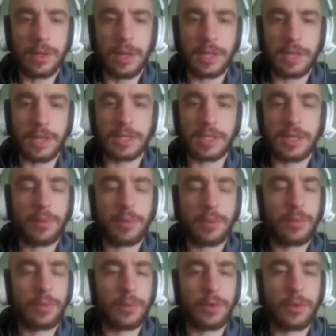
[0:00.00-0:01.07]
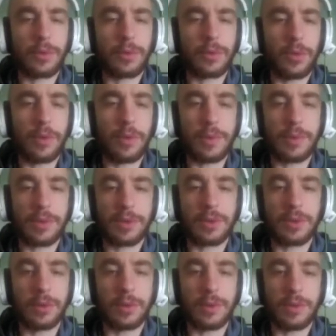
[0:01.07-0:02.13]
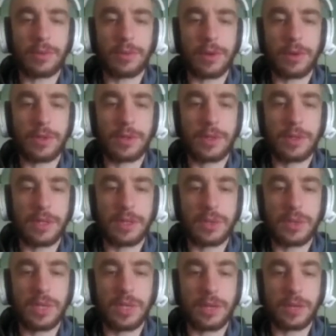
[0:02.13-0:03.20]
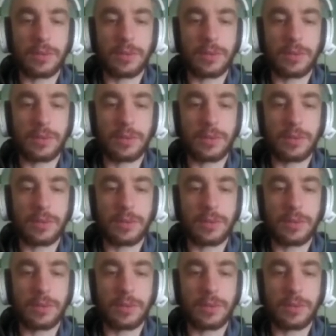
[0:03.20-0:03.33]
As I stepped through the broken wall, my breath caught in my throat. This was it.